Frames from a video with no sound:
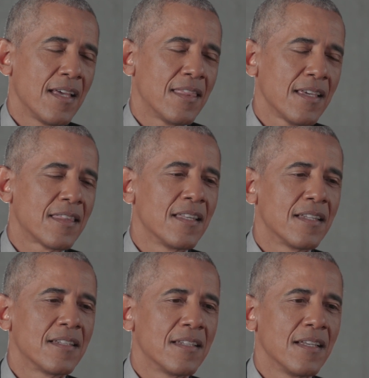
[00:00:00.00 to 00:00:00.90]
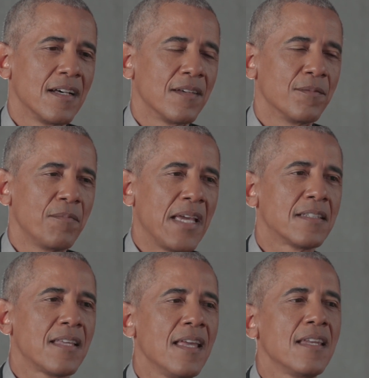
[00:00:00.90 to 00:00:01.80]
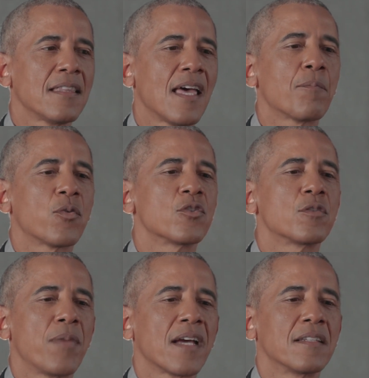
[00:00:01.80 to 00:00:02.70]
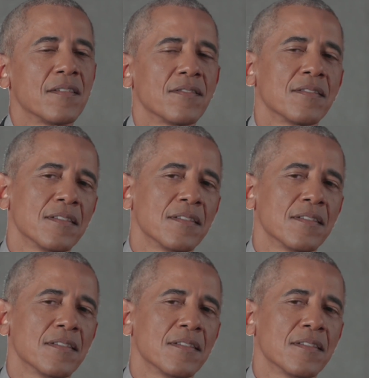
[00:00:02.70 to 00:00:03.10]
I think that maintaining that perspective,